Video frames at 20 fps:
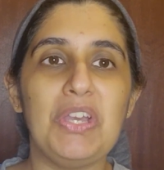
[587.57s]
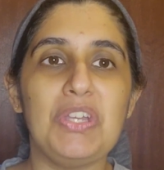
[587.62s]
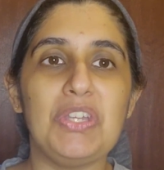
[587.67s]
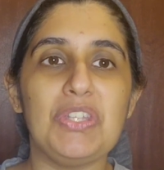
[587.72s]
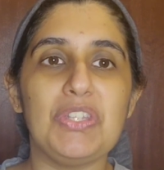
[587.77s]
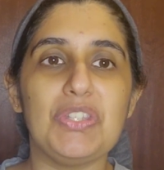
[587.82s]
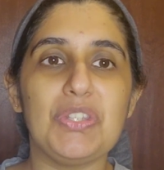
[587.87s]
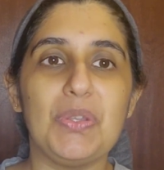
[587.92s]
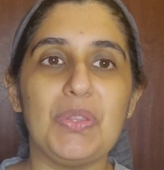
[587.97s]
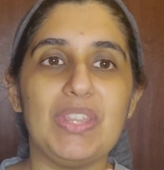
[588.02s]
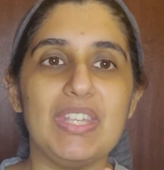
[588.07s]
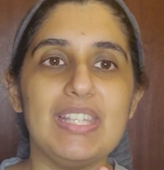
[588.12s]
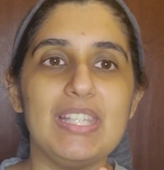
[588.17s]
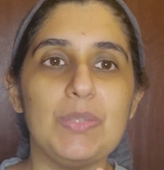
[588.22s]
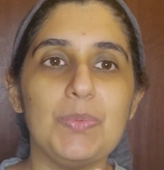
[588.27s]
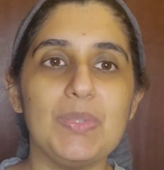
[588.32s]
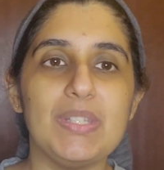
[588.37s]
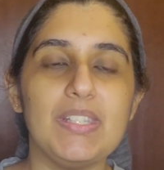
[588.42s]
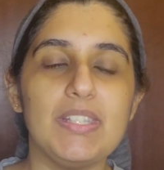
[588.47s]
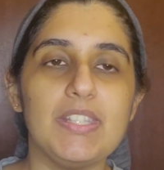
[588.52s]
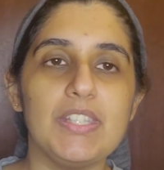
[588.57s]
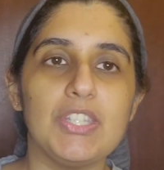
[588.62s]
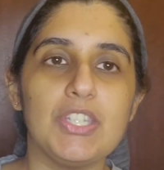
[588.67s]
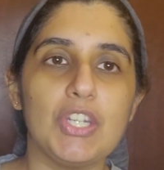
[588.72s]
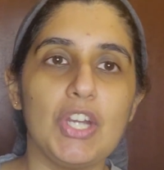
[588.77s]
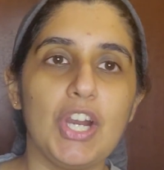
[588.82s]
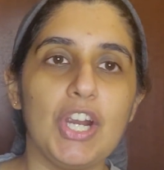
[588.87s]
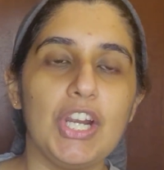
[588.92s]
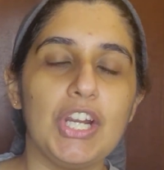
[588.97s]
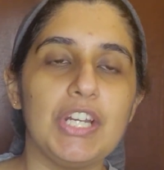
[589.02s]
So this one
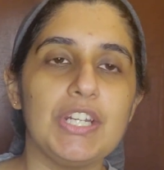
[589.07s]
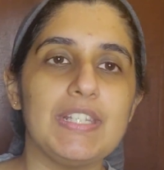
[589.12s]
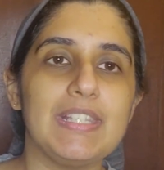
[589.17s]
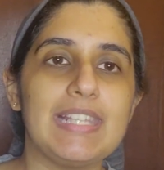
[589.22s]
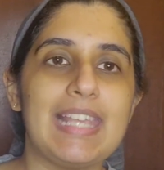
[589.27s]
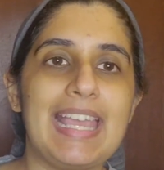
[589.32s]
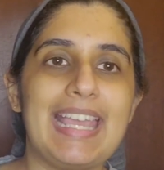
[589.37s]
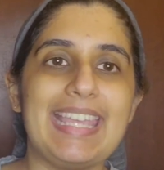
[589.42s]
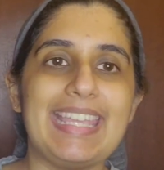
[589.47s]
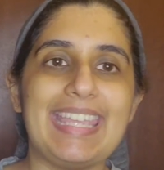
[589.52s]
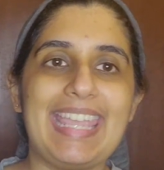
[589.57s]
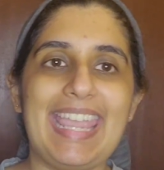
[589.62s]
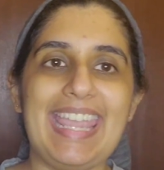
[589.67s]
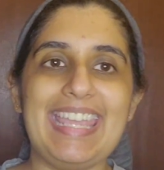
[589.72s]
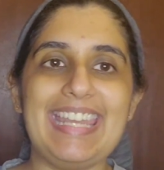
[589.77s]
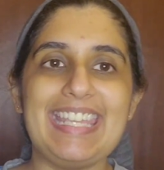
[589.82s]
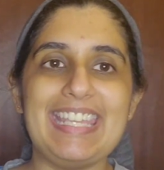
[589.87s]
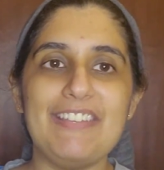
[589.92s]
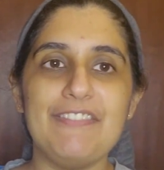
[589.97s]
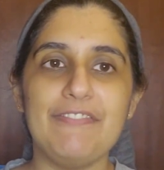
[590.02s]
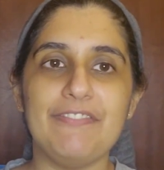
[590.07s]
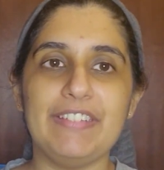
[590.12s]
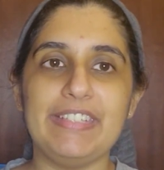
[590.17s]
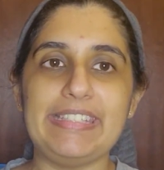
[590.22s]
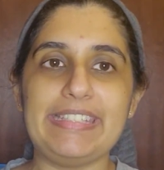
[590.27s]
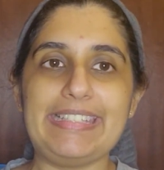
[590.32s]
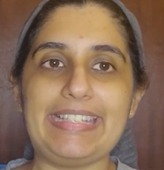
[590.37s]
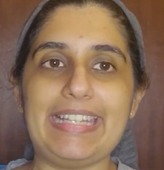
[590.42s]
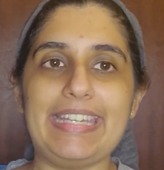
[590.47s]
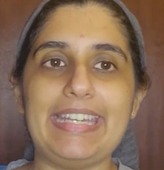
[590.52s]
stars Katie
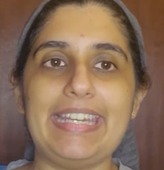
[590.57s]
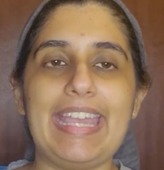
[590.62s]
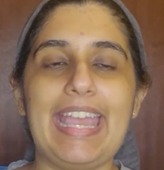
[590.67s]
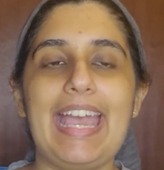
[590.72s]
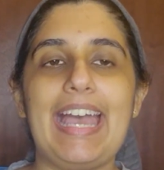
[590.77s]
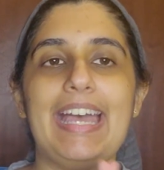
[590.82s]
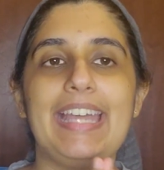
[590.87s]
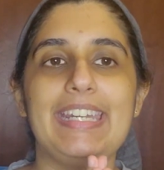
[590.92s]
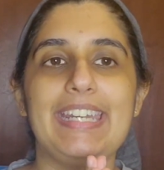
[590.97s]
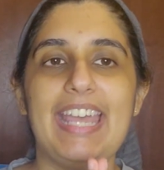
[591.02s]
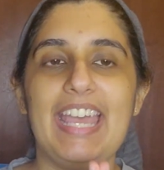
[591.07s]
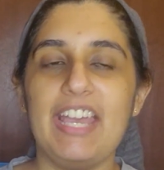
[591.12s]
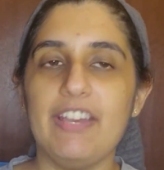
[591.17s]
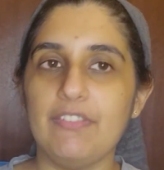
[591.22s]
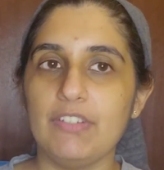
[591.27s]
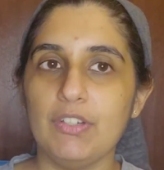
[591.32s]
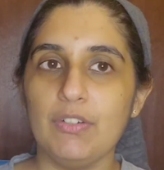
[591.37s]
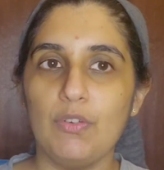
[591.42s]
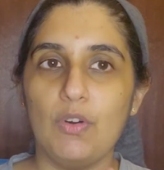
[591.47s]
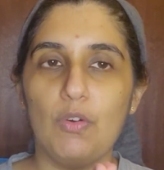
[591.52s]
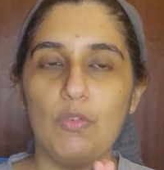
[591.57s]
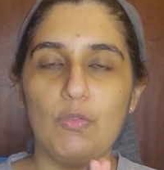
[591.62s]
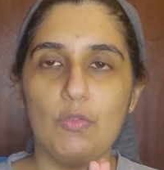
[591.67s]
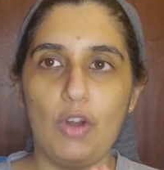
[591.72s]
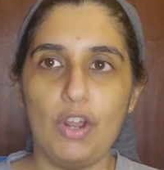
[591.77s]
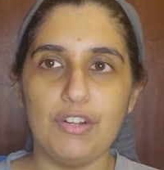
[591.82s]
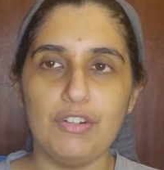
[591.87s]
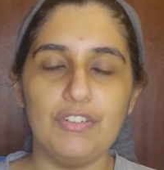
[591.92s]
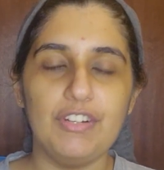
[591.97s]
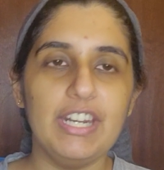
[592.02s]
Findlay and Evan
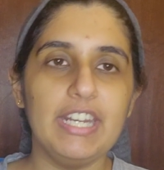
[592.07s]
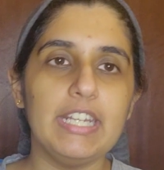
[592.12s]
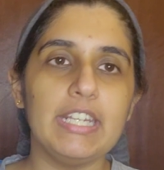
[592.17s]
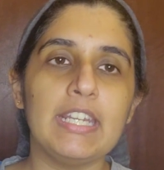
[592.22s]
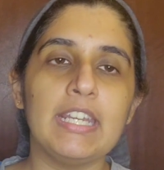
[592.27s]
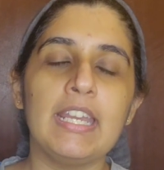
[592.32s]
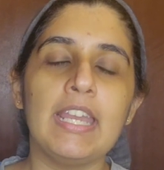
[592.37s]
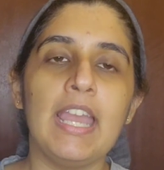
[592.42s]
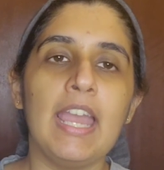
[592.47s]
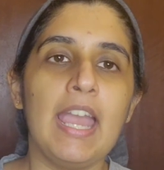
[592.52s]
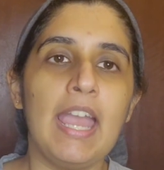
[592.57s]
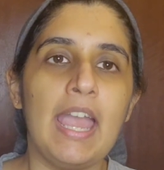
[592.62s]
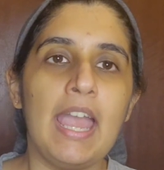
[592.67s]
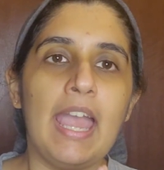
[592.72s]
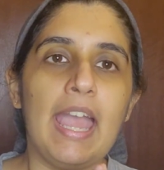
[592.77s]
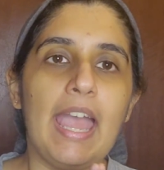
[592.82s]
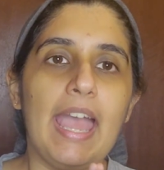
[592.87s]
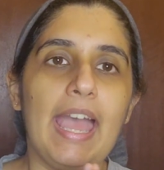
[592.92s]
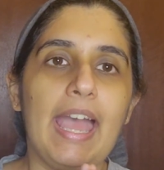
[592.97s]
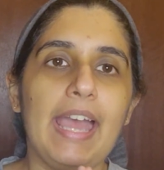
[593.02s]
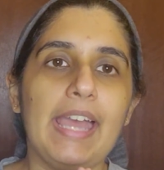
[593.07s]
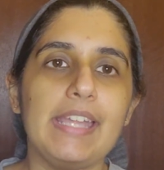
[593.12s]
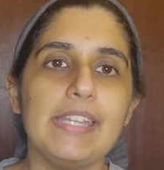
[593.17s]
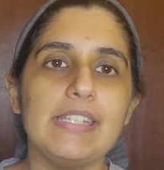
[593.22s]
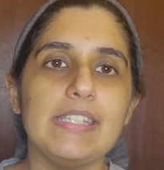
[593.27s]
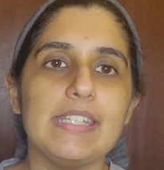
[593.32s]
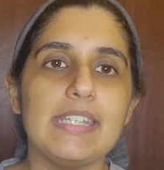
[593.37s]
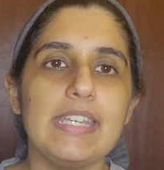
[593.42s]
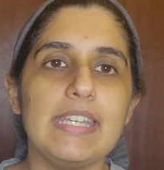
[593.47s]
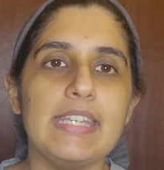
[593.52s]
Roderick,
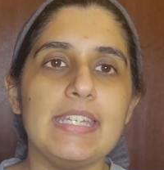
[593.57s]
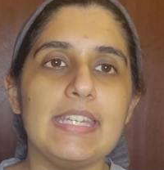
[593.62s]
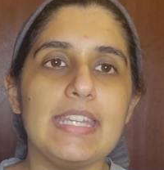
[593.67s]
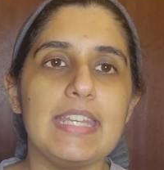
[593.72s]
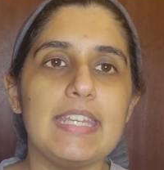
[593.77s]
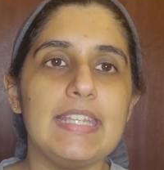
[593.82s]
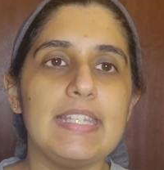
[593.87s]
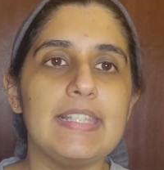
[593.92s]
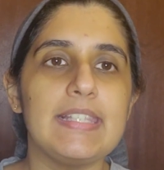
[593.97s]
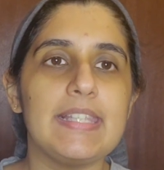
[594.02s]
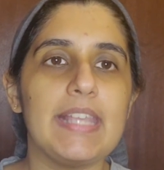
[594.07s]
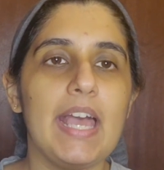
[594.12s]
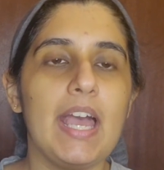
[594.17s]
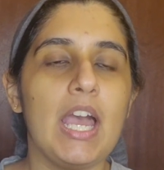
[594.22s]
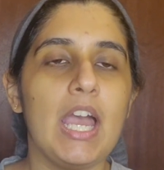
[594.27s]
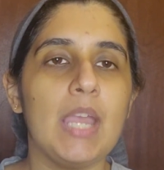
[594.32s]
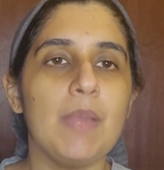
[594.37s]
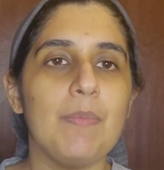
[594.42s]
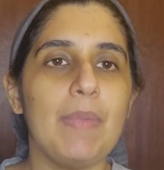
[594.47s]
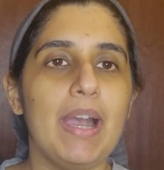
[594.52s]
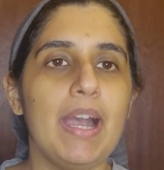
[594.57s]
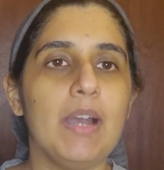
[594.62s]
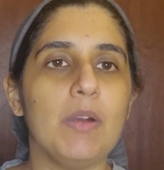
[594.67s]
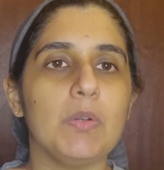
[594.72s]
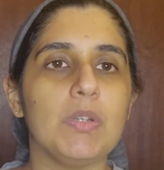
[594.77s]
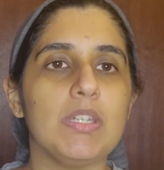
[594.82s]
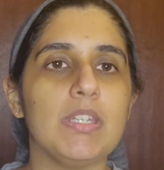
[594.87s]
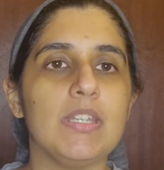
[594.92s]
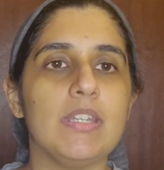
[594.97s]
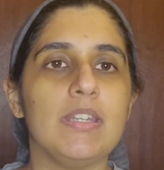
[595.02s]
and it is
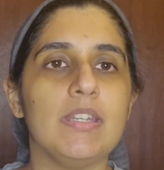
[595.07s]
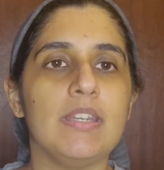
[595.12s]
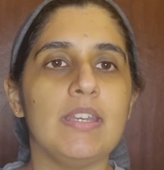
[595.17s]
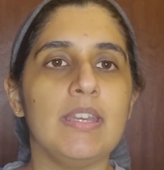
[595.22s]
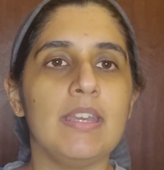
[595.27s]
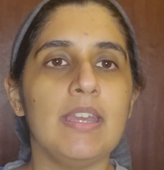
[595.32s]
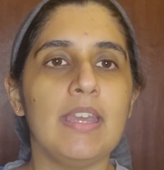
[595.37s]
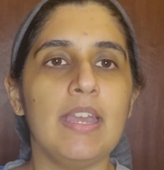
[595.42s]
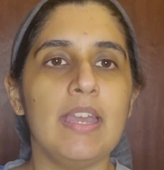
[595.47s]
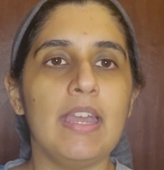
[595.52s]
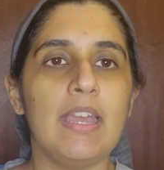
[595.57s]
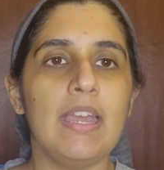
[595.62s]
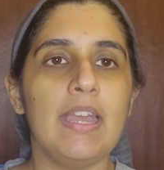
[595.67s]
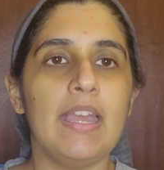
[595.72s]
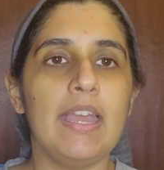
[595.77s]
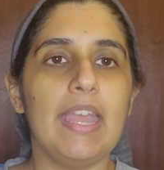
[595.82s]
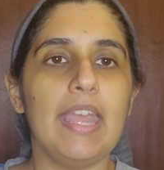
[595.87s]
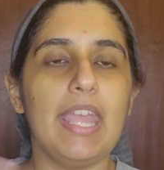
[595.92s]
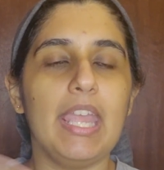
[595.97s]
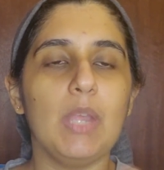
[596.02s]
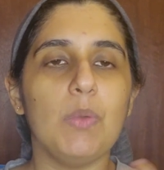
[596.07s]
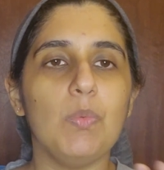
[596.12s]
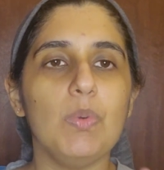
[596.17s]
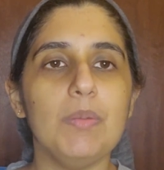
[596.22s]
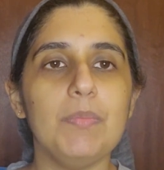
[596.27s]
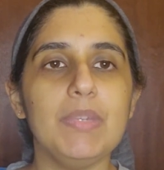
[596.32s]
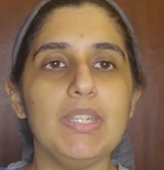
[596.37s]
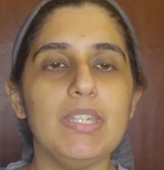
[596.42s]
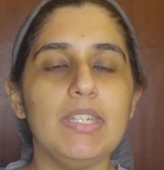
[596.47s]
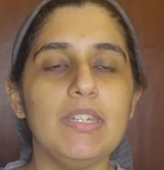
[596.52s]
about a
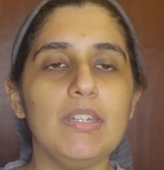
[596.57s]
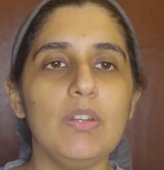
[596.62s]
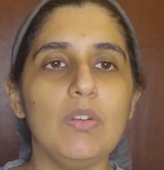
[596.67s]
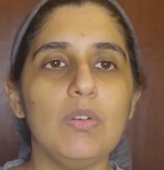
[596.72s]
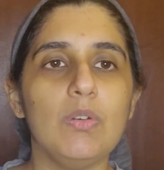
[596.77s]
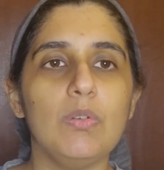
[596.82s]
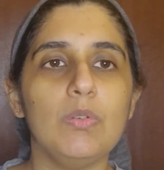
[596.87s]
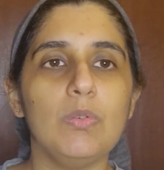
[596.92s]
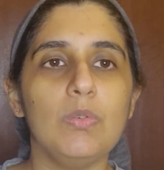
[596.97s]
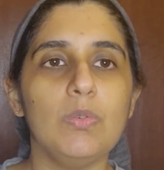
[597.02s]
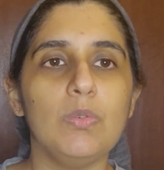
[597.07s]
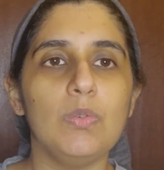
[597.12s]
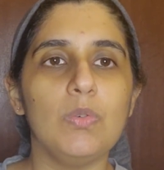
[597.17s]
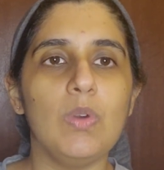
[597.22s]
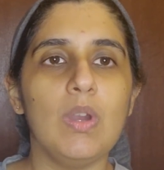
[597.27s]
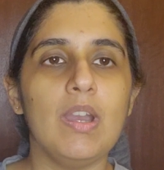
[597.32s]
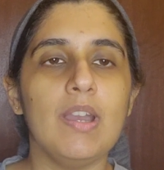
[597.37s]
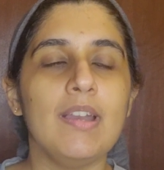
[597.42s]
woman who